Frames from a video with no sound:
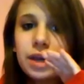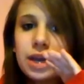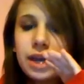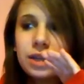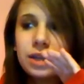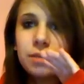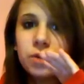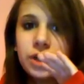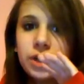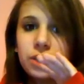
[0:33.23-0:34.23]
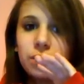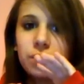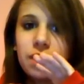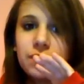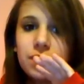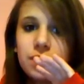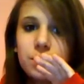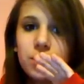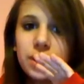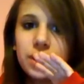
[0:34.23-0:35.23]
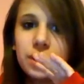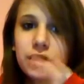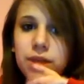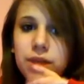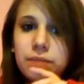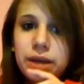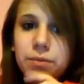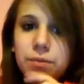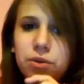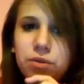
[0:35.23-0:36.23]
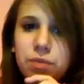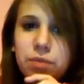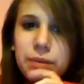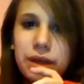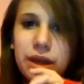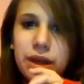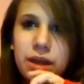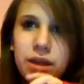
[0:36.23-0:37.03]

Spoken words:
8 in the morning to 11 in the morning, and then PM goes from maybe like